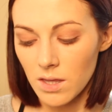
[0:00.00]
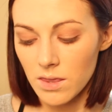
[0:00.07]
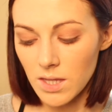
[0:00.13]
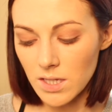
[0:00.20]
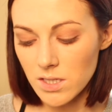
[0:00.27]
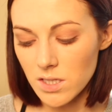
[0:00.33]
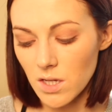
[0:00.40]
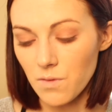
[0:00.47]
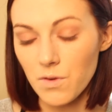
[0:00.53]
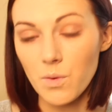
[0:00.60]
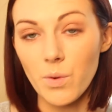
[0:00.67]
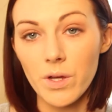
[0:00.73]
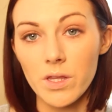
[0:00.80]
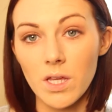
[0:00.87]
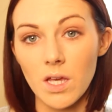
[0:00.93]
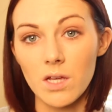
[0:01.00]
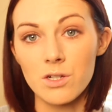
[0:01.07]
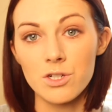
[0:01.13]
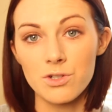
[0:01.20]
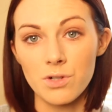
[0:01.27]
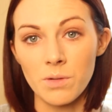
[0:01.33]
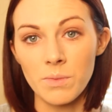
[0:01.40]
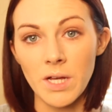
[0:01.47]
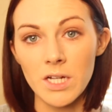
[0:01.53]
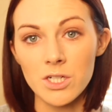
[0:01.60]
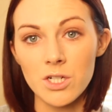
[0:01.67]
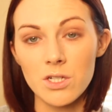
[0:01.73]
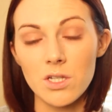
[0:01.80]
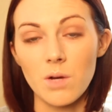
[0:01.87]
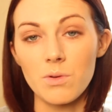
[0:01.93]
This, if you want like extreme
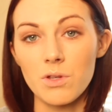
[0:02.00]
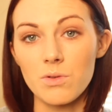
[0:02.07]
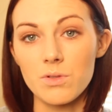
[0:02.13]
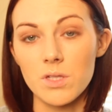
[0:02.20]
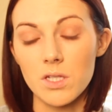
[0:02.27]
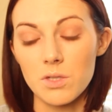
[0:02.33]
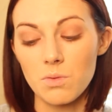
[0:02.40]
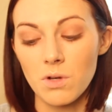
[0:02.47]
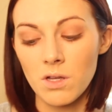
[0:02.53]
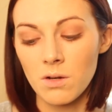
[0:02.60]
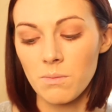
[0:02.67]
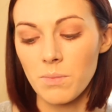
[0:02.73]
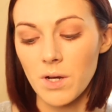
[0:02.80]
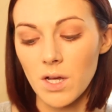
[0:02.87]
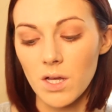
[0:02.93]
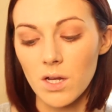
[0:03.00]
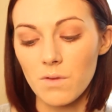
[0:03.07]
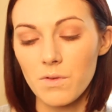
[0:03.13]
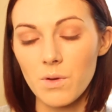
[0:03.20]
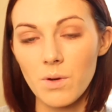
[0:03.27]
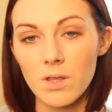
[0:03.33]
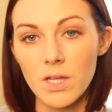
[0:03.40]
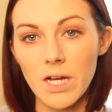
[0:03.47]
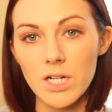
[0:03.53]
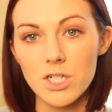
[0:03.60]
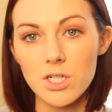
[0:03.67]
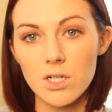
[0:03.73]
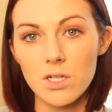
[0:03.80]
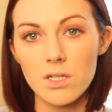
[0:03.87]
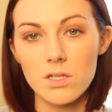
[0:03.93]
lashes, I would use this one, but if you want
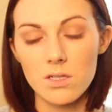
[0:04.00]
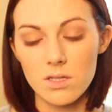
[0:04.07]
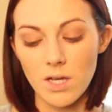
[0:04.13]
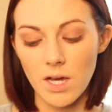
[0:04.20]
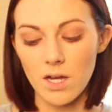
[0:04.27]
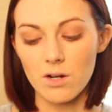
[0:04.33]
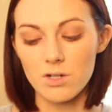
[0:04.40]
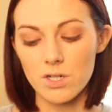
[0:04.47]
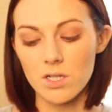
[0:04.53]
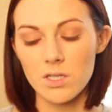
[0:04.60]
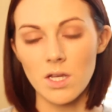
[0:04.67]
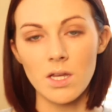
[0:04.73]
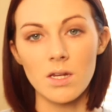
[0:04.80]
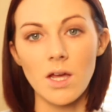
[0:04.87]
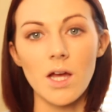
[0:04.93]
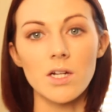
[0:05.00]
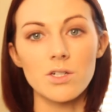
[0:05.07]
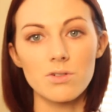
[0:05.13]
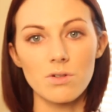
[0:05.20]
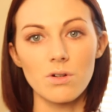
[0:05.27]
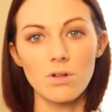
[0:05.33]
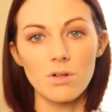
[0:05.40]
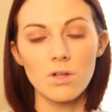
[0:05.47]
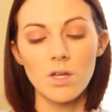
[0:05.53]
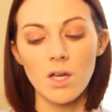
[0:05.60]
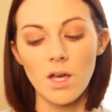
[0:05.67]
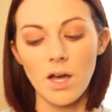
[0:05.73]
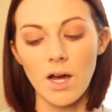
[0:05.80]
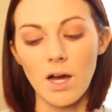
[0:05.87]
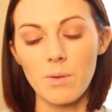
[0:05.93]
lashes that are just like natural,
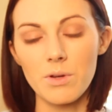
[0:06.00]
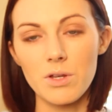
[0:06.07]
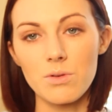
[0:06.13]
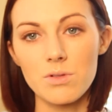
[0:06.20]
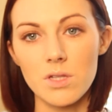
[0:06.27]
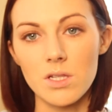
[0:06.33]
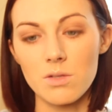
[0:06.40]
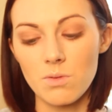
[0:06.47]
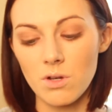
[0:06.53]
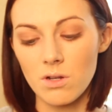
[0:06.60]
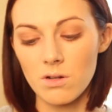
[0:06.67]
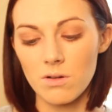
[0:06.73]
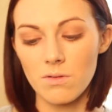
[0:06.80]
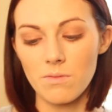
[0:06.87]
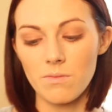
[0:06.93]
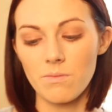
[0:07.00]
I would use this one.